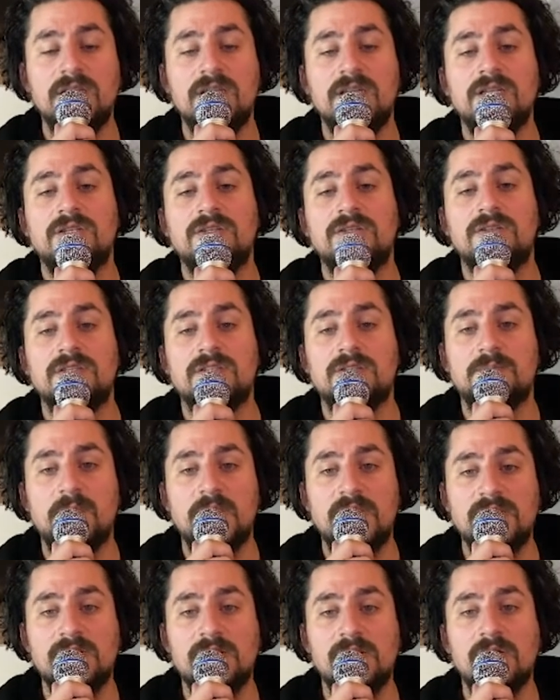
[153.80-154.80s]
to the
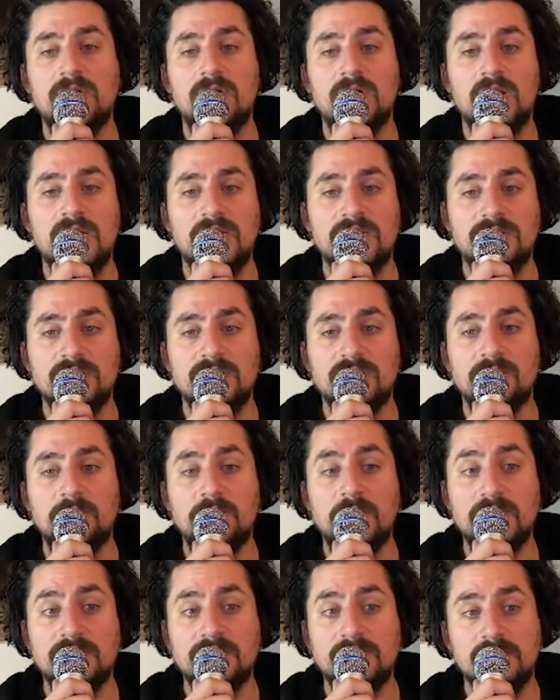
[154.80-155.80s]
spatial correlation of
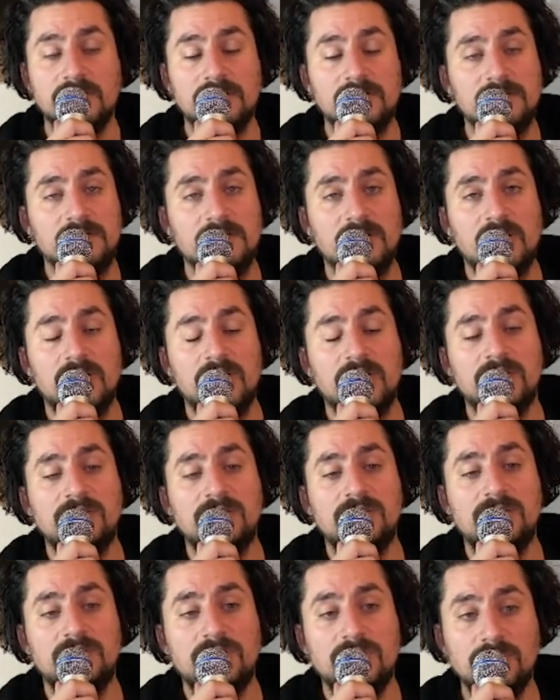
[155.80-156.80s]
pixels on a
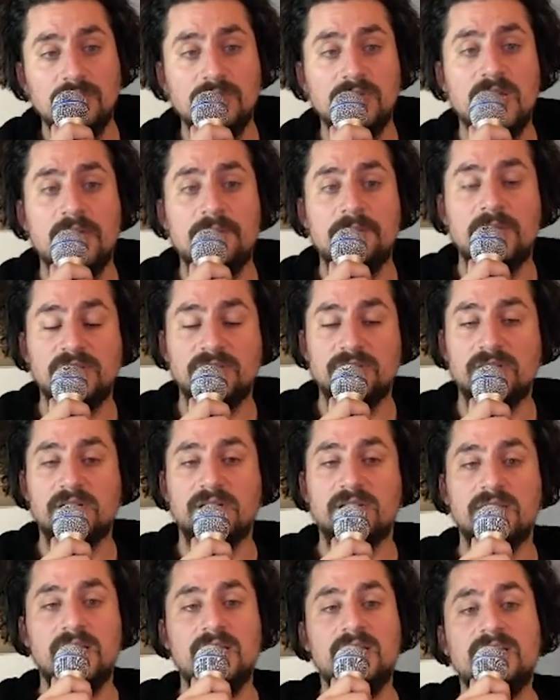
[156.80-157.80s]

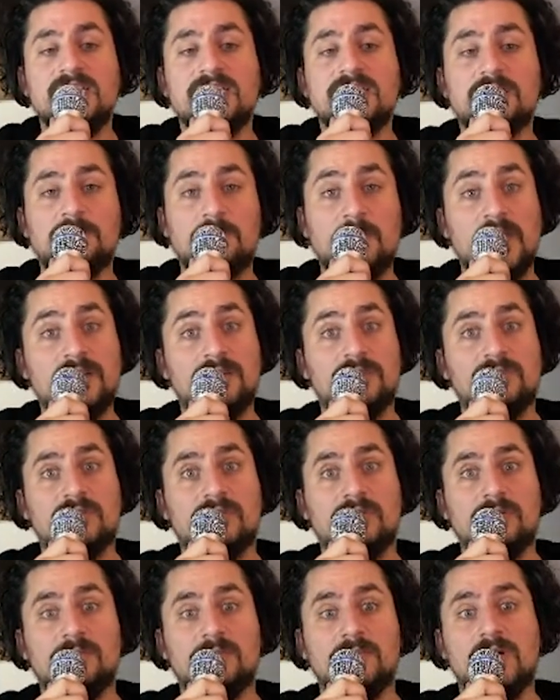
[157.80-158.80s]
two-dimensional
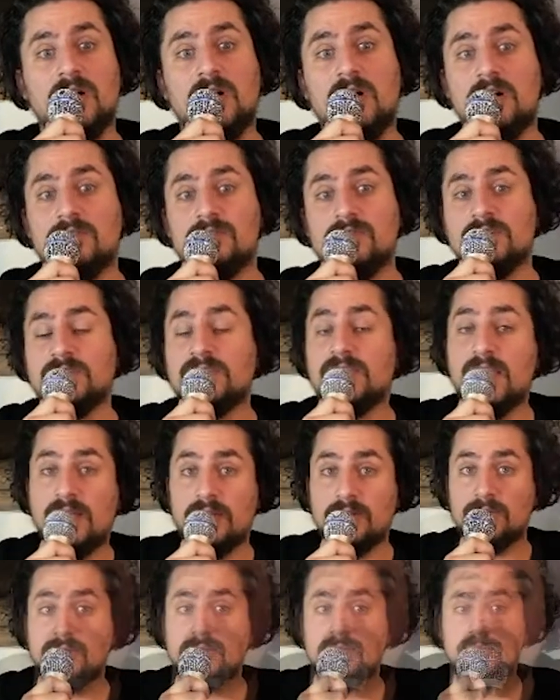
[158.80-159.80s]
spectrogram of a
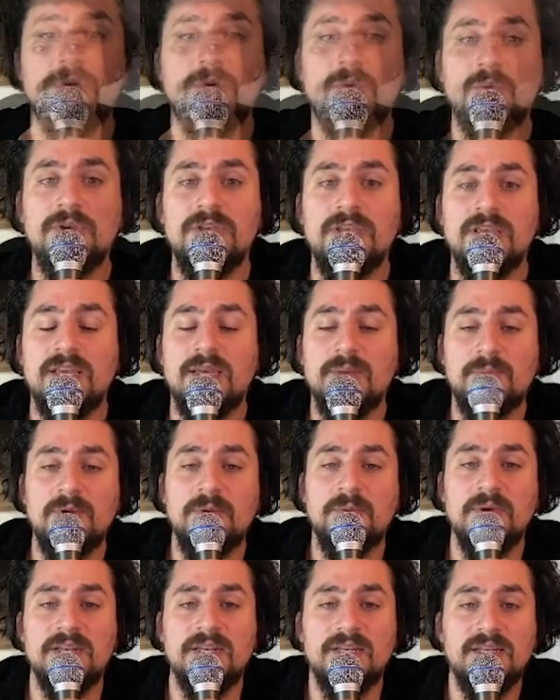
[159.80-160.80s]
sound. We
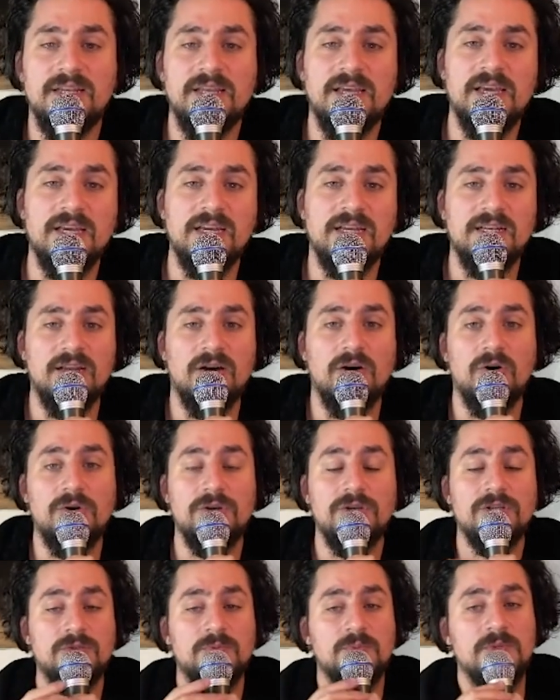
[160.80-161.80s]
implemented an
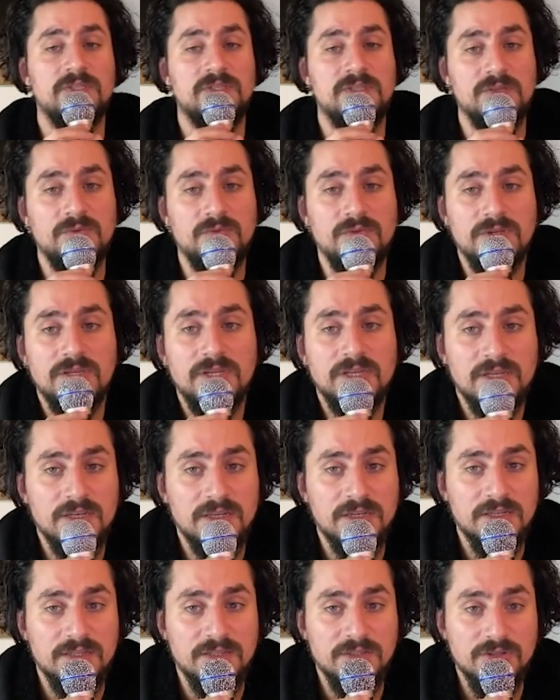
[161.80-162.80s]
audio-specific
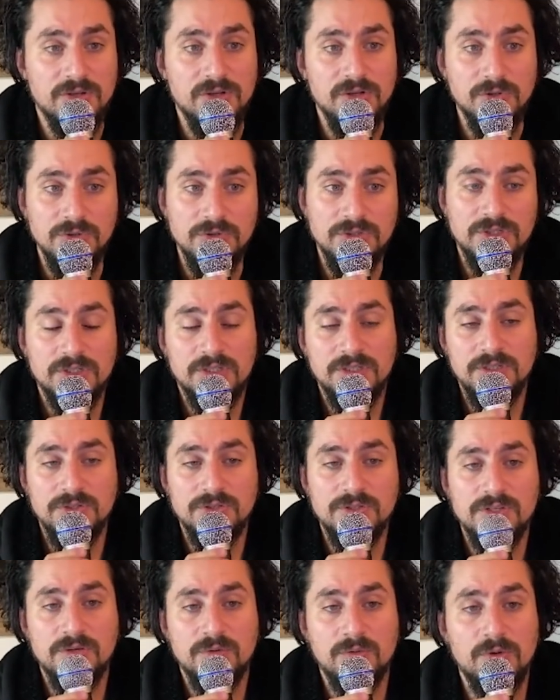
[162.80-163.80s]
solution
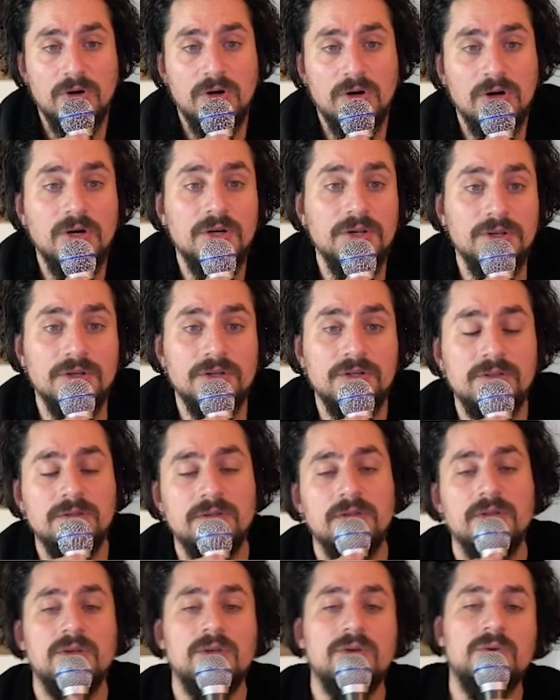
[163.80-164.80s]
using raw audio
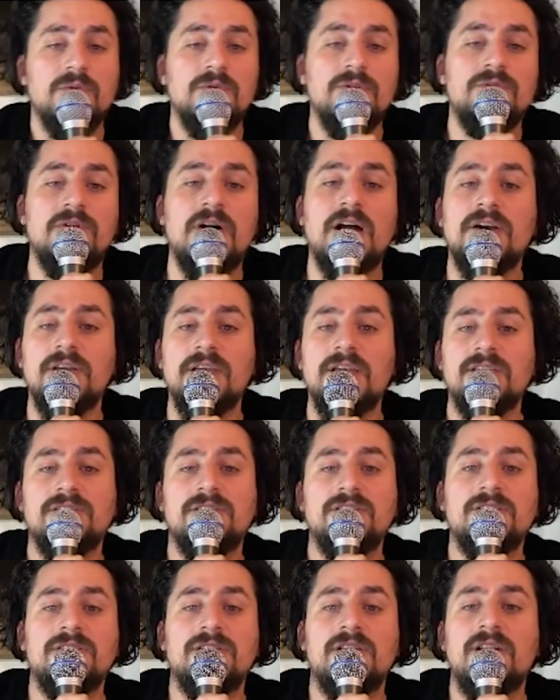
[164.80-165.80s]
with
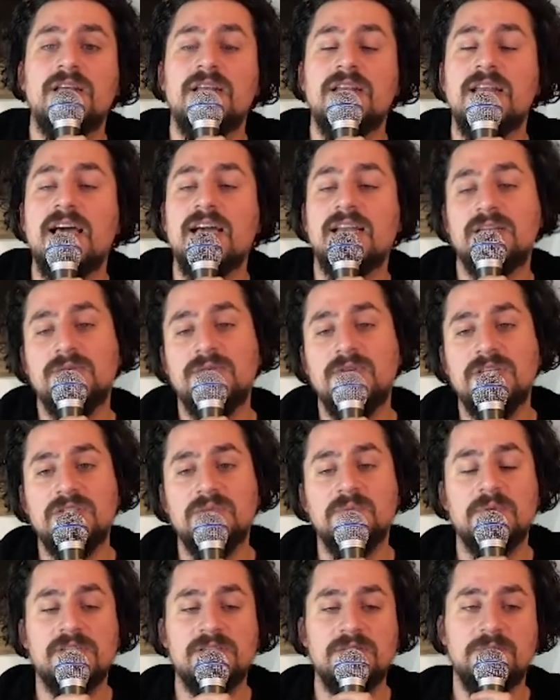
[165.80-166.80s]
variations on an activation
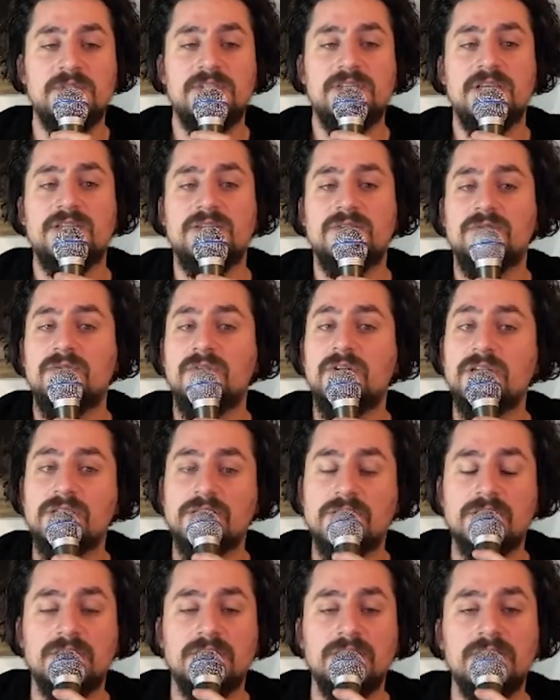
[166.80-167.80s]
maximization
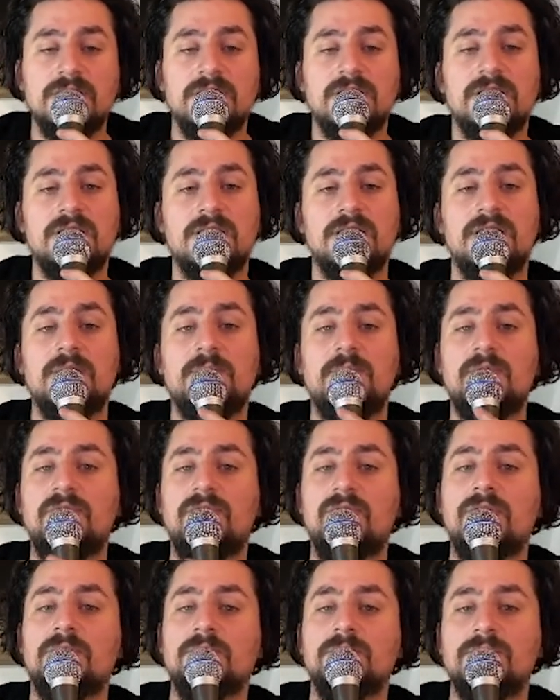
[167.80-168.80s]
function that
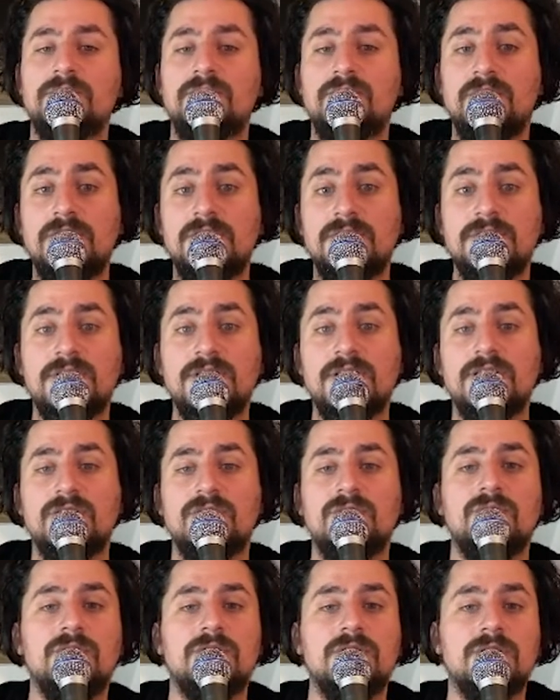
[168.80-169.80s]
performs filtering to
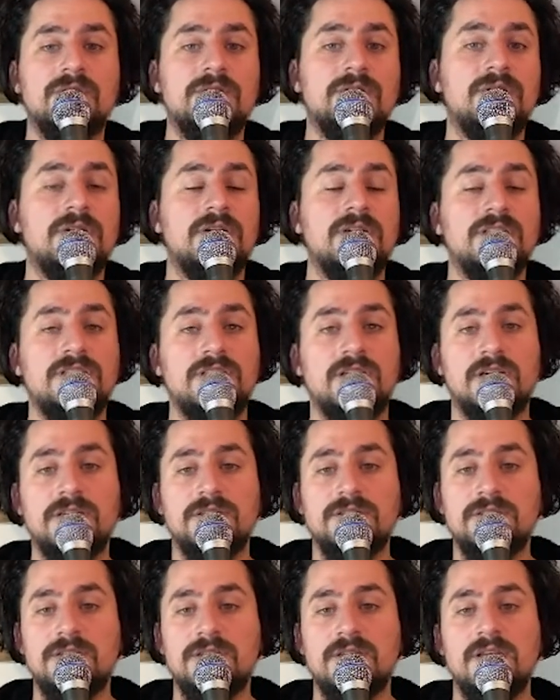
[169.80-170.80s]
further
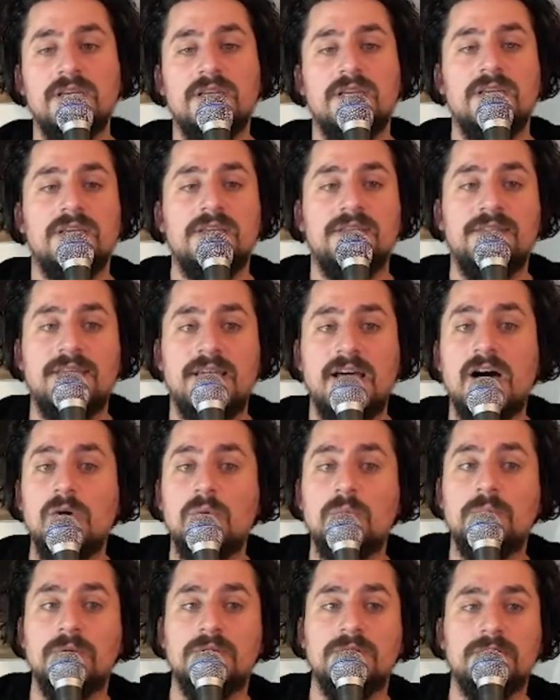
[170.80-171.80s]
adjust the
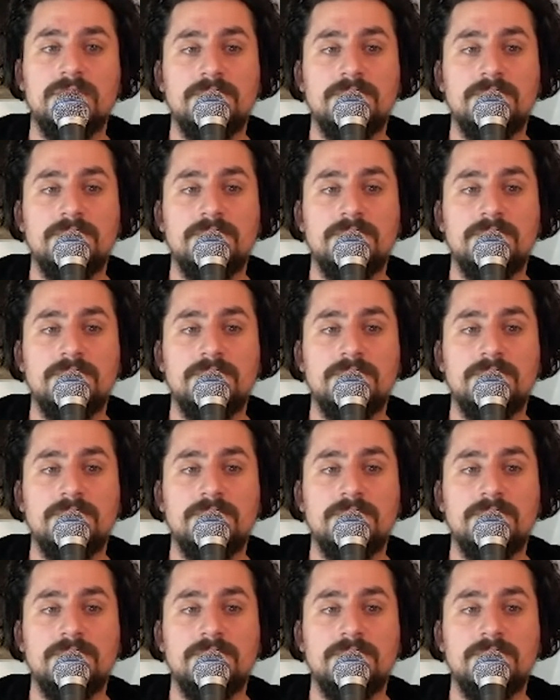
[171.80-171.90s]
output.